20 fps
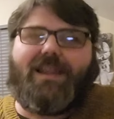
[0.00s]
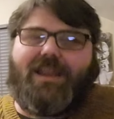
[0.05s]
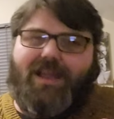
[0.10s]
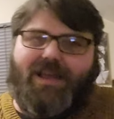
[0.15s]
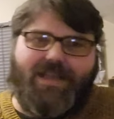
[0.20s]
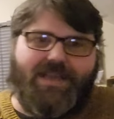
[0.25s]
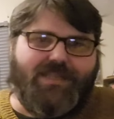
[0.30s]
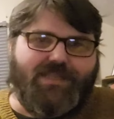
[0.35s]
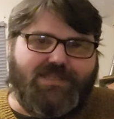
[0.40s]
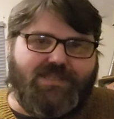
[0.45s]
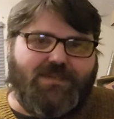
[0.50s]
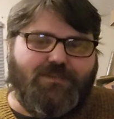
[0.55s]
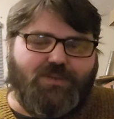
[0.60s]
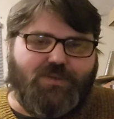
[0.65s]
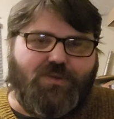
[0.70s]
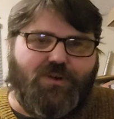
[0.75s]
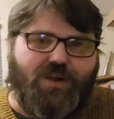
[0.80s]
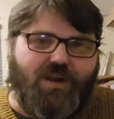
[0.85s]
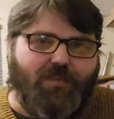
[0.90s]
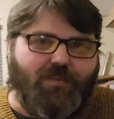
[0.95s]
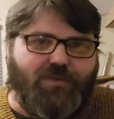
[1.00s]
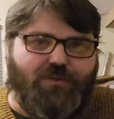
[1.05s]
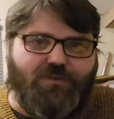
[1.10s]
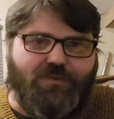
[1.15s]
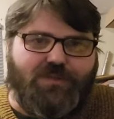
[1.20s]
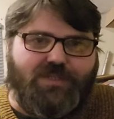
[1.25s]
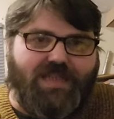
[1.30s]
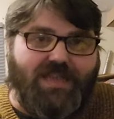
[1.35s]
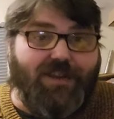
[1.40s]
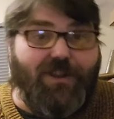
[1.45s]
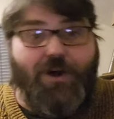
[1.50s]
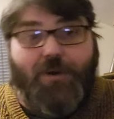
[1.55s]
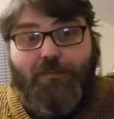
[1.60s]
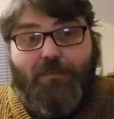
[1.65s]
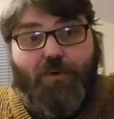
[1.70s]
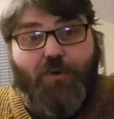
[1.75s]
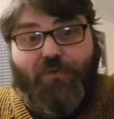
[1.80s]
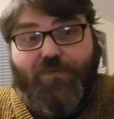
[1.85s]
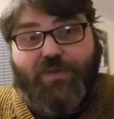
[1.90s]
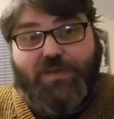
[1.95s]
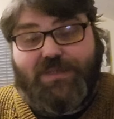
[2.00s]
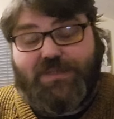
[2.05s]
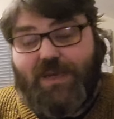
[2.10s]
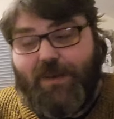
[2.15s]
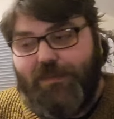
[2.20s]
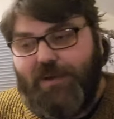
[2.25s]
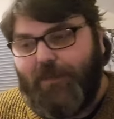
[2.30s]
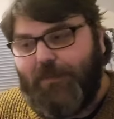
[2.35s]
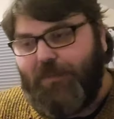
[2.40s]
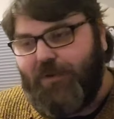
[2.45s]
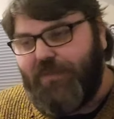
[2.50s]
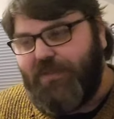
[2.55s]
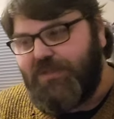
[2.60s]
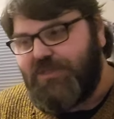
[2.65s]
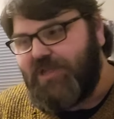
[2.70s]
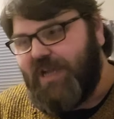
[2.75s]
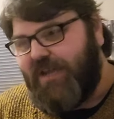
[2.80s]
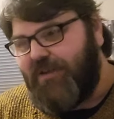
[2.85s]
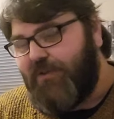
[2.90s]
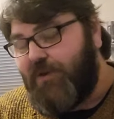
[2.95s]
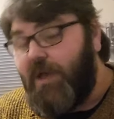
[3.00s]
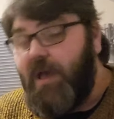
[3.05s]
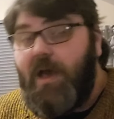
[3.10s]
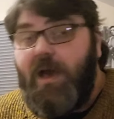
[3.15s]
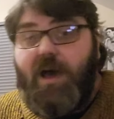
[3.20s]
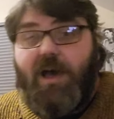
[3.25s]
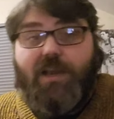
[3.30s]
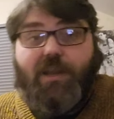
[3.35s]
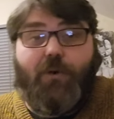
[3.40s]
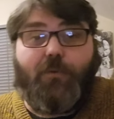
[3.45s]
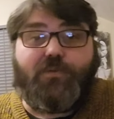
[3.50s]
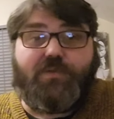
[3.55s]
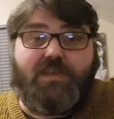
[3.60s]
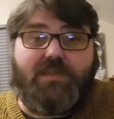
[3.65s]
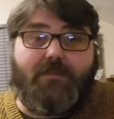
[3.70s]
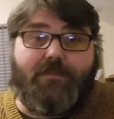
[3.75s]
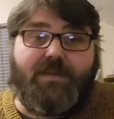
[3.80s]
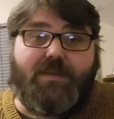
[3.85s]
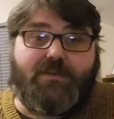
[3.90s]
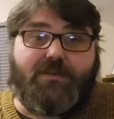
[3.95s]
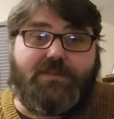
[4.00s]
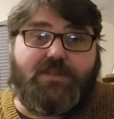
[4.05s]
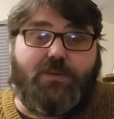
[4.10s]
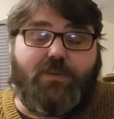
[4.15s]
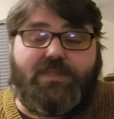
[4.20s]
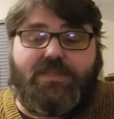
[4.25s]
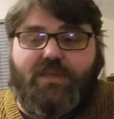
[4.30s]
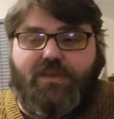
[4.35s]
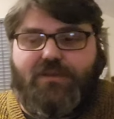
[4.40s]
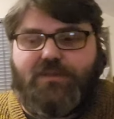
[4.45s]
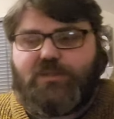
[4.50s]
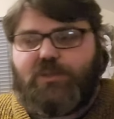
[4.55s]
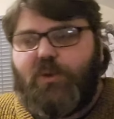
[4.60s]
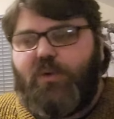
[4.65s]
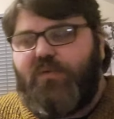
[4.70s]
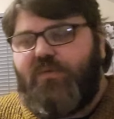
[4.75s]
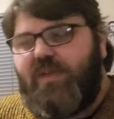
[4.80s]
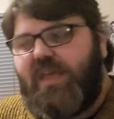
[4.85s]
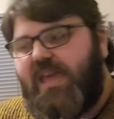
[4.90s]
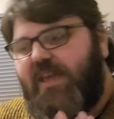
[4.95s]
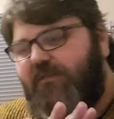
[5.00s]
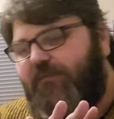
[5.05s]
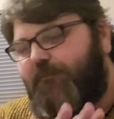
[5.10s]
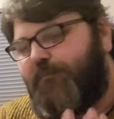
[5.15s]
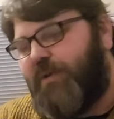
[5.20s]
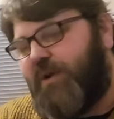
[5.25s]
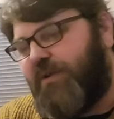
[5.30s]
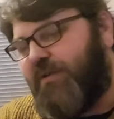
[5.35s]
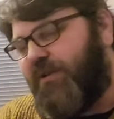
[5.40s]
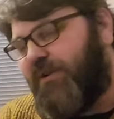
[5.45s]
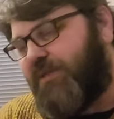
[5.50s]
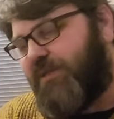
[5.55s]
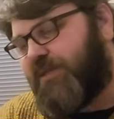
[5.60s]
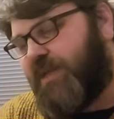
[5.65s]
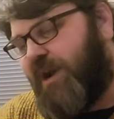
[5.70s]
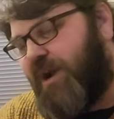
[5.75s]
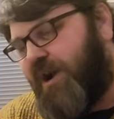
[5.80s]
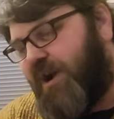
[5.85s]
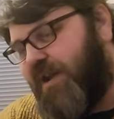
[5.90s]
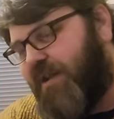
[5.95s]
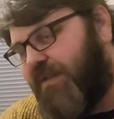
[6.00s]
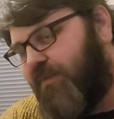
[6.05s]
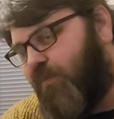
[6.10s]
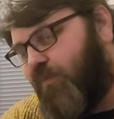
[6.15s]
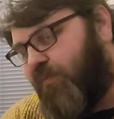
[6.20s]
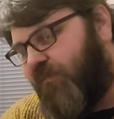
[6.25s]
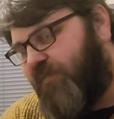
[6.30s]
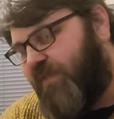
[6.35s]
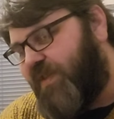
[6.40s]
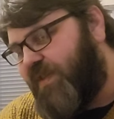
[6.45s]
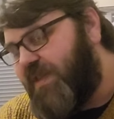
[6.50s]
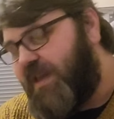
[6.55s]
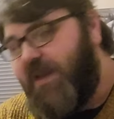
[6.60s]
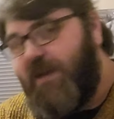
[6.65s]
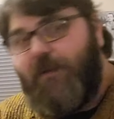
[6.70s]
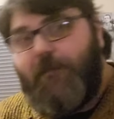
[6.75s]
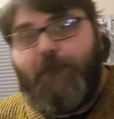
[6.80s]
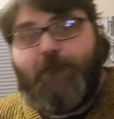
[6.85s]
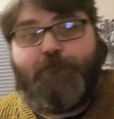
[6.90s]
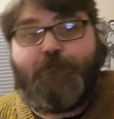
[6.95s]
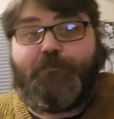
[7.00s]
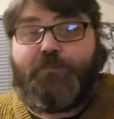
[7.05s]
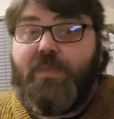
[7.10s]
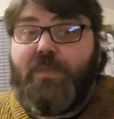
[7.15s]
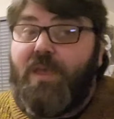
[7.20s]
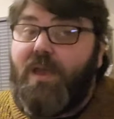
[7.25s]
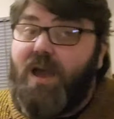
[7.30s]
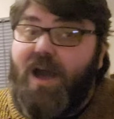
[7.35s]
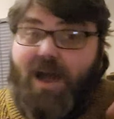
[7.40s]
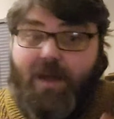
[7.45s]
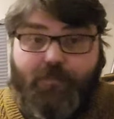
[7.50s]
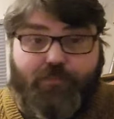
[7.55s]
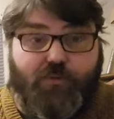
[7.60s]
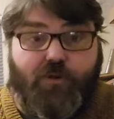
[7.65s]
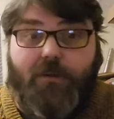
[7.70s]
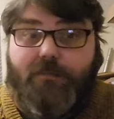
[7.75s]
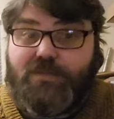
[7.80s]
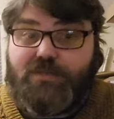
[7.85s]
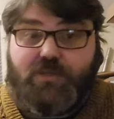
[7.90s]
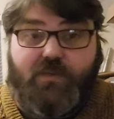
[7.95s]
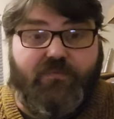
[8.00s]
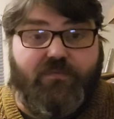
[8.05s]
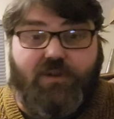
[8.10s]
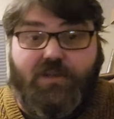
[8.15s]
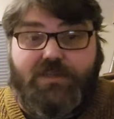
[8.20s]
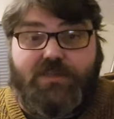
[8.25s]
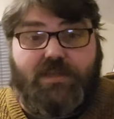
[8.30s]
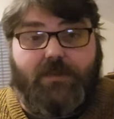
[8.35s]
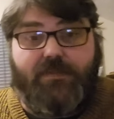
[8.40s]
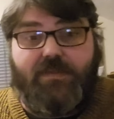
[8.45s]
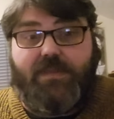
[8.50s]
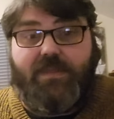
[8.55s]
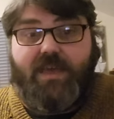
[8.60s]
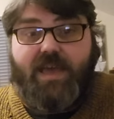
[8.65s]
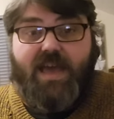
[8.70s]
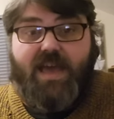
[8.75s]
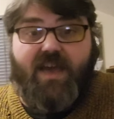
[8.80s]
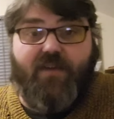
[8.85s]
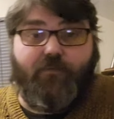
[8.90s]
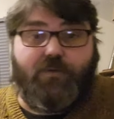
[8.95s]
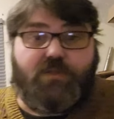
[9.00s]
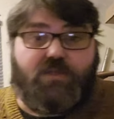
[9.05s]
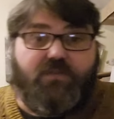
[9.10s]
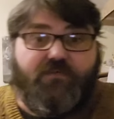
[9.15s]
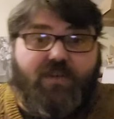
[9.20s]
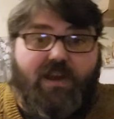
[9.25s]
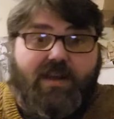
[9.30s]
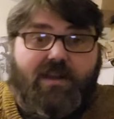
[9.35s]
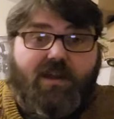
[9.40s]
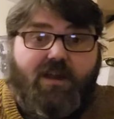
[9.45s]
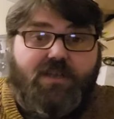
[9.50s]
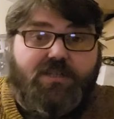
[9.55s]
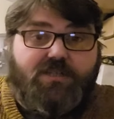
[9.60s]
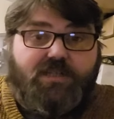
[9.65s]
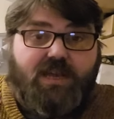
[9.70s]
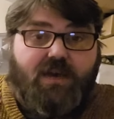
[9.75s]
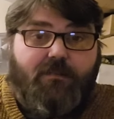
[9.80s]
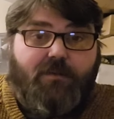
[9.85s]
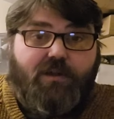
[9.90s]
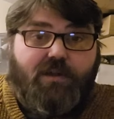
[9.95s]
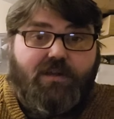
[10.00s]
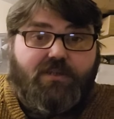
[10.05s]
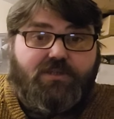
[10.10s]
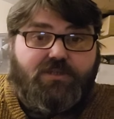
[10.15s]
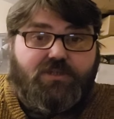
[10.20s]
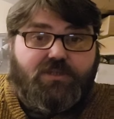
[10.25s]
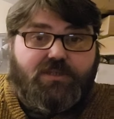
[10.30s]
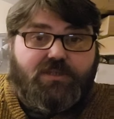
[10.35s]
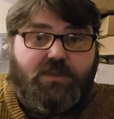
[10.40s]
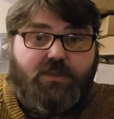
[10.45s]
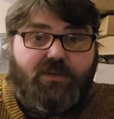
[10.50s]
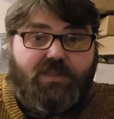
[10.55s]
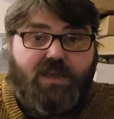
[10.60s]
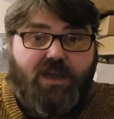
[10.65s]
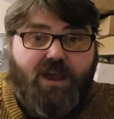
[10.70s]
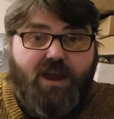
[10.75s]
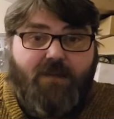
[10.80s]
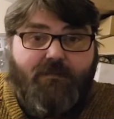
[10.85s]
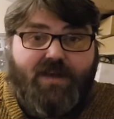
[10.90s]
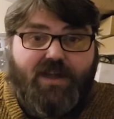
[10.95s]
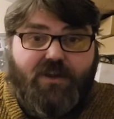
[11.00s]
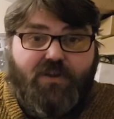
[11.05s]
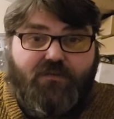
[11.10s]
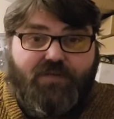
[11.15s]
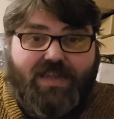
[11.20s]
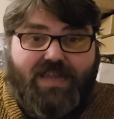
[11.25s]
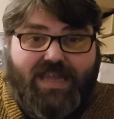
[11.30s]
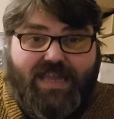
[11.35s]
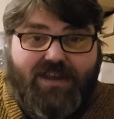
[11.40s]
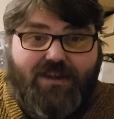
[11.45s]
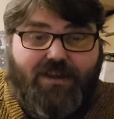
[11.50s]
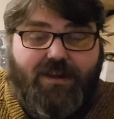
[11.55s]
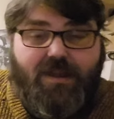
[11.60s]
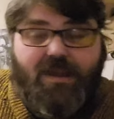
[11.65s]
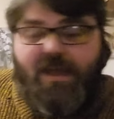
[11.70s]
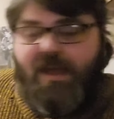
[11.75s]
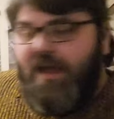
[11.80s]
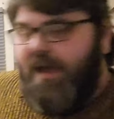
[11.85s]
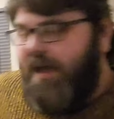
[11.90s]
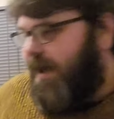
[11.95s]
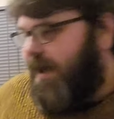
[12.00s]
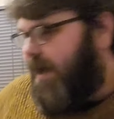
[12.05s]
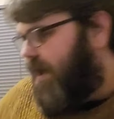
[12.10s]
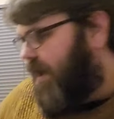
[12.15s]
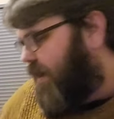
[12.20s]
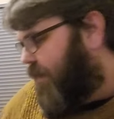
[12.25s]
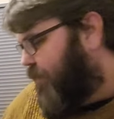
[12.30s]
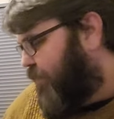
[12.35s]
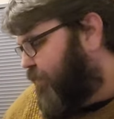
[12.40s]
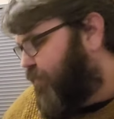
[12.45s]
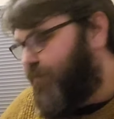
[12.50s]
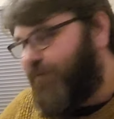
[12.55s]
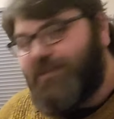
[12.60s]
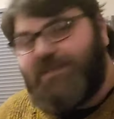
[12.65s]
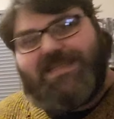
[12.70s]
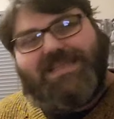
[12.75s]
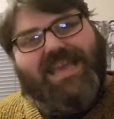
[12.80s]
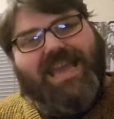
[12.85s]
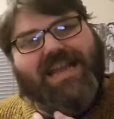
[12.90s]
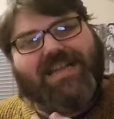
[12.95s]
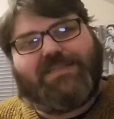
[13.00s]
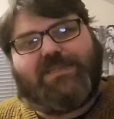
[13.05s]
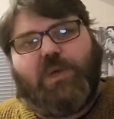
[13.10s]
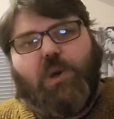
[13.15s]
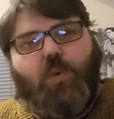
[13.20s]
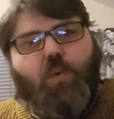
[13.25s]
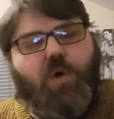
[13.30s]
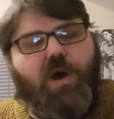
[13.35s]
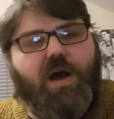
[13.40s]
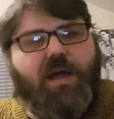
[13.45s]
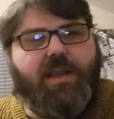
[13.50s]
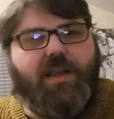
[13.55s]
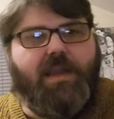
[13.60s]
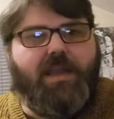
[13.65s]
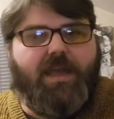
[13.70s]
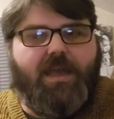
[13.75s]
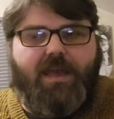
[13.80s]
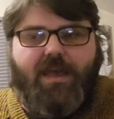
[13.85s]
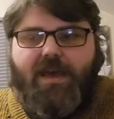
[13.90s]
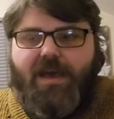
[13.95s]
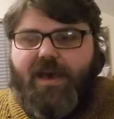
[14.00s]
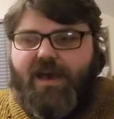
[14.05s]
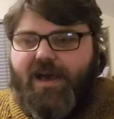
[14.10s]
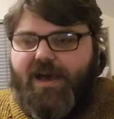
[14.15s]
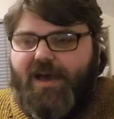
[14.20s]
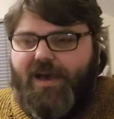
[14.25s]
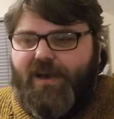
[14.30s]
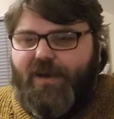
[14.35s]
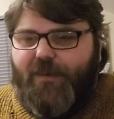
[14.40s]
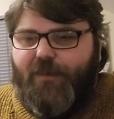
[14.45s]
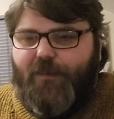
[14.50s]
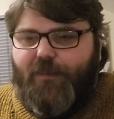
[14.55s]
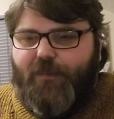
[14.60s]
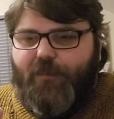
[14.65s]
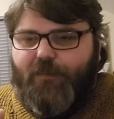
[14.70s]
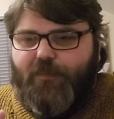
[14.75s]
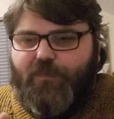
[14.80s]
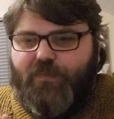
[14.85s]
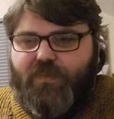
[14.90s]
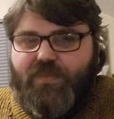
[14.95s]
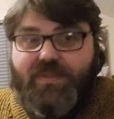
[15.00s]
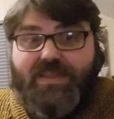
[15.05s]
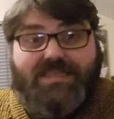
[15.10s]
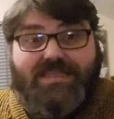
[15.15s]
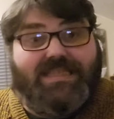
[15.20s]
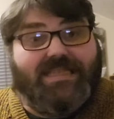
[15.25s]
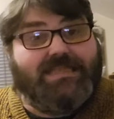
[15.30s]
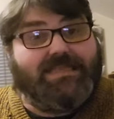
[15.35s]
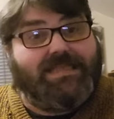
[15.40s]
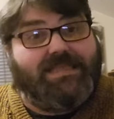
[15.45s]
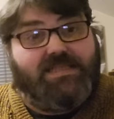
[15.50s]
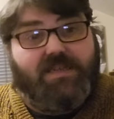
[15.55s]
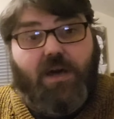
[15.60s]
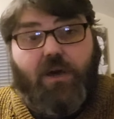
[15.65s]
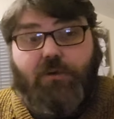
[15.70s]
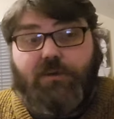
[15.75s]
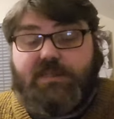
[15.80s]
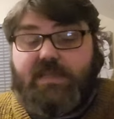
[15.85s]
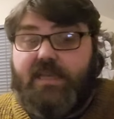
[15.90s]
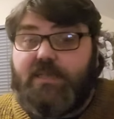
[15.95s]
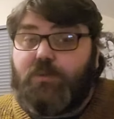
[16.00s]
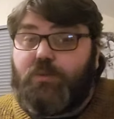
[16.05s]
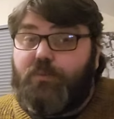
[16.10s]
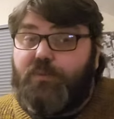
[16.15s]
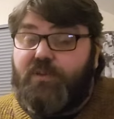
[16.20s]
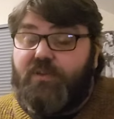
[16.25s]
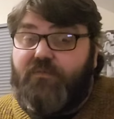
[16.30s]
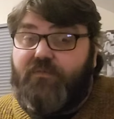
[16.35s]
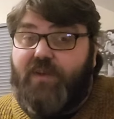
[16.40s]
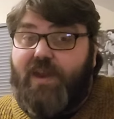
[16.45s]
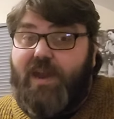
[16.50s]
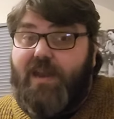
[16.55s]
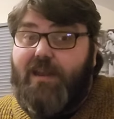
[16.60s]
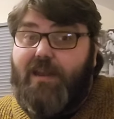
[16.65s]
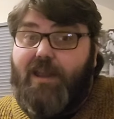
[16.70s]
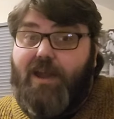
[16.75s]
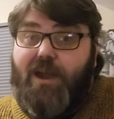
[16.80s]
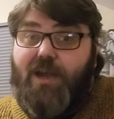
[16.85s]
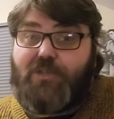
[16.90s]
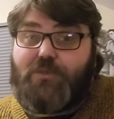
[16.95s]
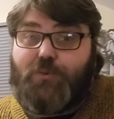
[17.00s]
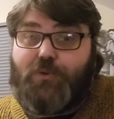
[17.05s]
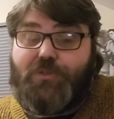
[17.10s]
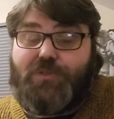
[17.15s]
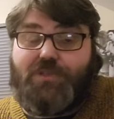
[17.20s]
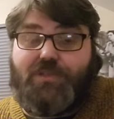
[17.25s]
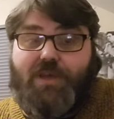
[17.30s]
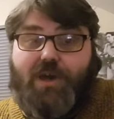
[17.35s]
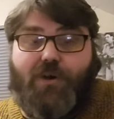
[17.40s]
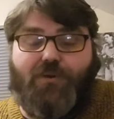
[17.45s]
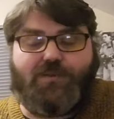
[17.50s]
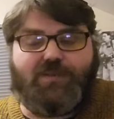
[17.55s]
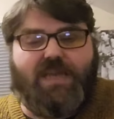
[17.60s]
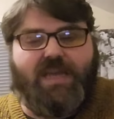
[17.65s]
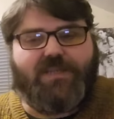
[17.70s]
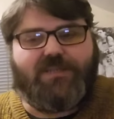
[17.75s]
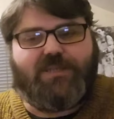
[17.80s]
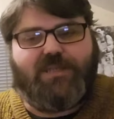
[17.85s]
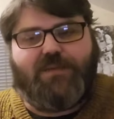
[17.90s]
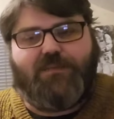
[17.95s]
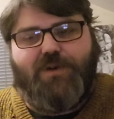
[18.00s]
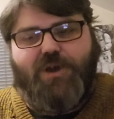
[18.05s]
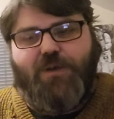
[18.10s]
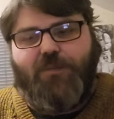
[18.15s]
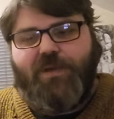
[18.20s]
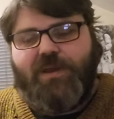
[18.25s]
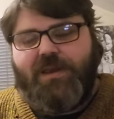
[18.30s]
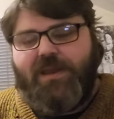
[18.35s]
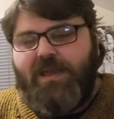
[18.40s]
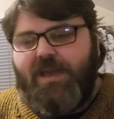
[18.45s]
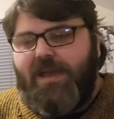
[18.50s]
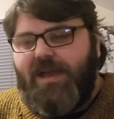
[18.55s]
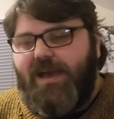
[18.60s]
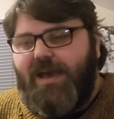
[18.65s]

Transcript: like and subscribe, and you'll see a lot more of these coming up on the channel, along with the other builds that we do. So if book nooks aren't for you, I promise you've got something that have. We do very large scale modeling, as you can see with the Iron Man over here, through to the Ecto one, the Disney Dolls House. We've built a very large wooden dolls house at the moment.